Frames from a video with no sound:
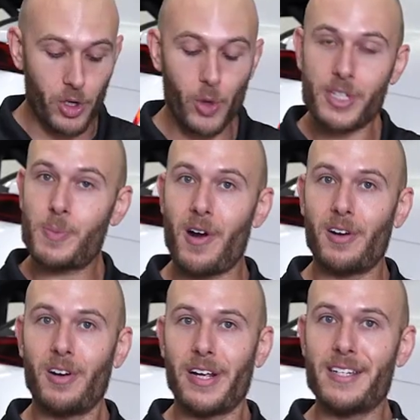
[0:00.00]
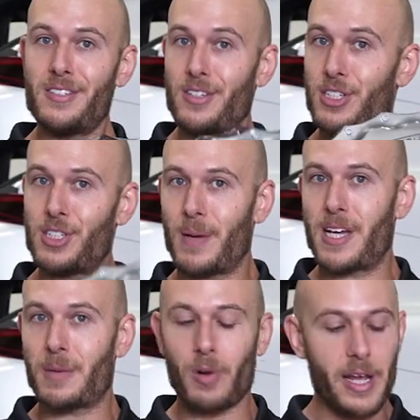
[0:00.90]
newest partner is
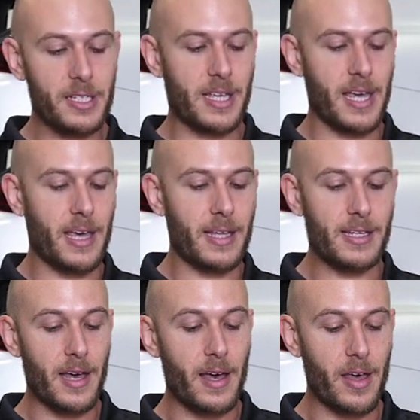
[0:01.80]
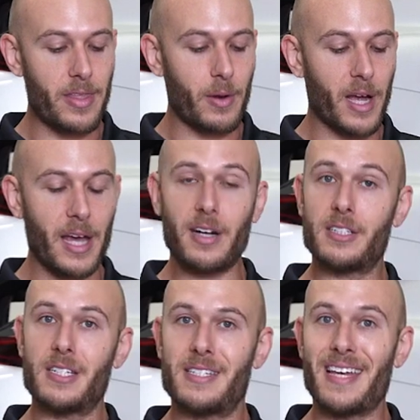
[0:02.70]
StopTech Brakes, and uh, they were kind
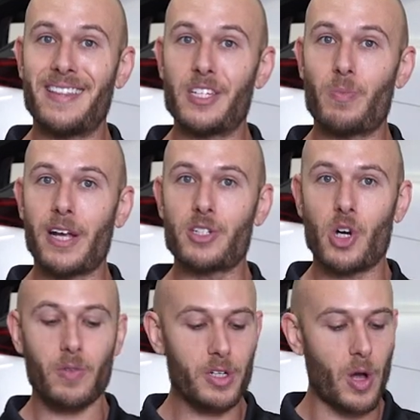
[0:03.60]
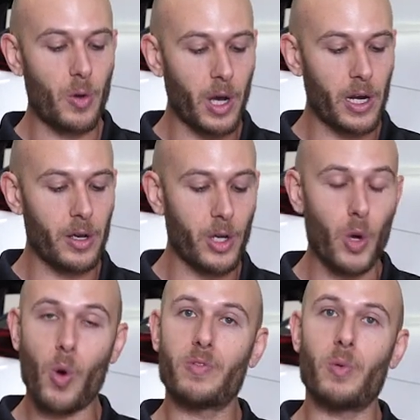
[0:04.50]
enough to send these brakes over. So I'm gonna
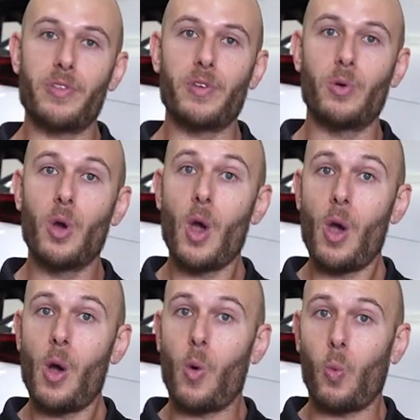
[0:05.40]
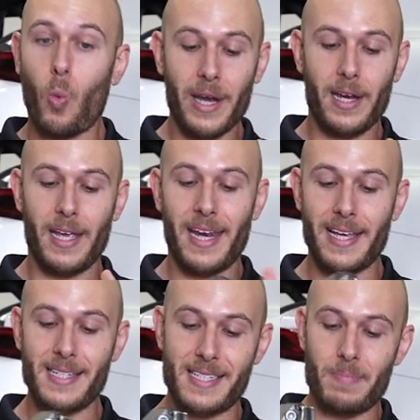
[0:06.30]
go over with you what it
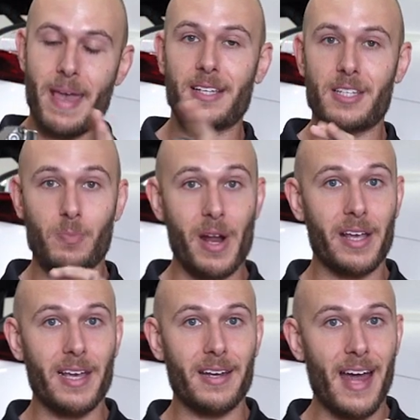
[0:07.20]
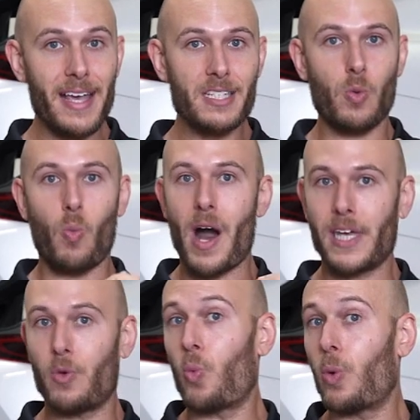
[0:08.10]
is that makes this brake kit nice, why
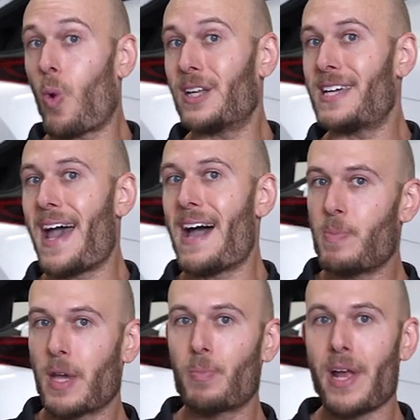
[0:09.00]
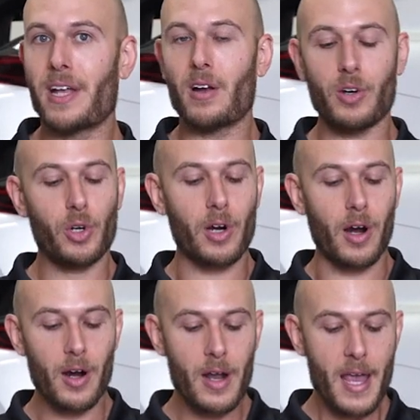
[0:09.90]
you would want to have a big brake kit on your
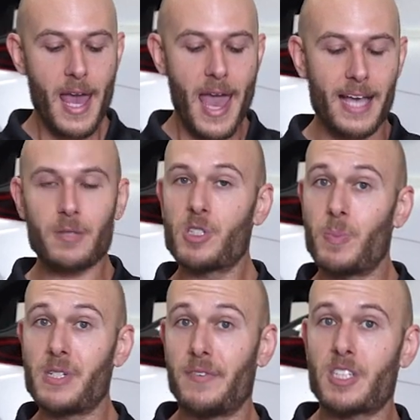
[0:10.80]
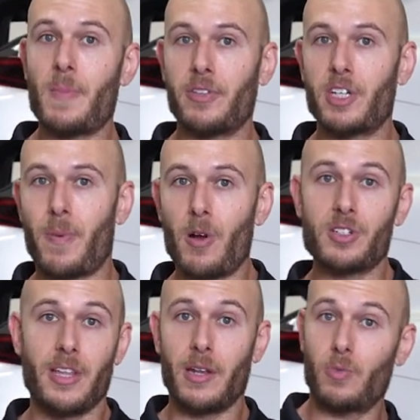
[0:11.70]
car, and some specifics about these
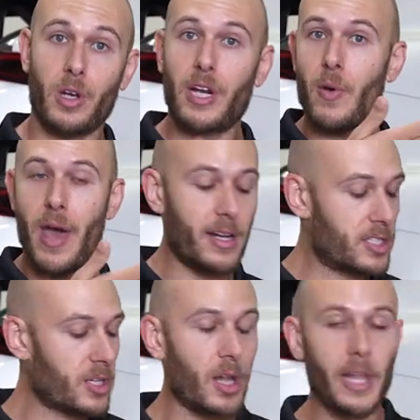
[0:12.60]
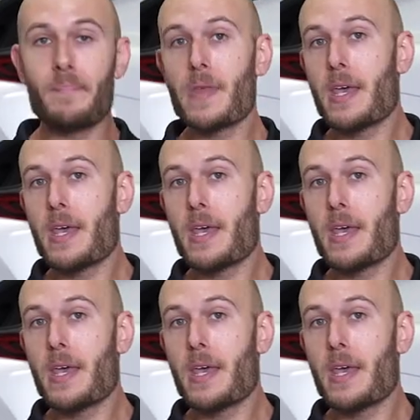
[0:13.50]
parts, and then we're gonna go ahead and install it.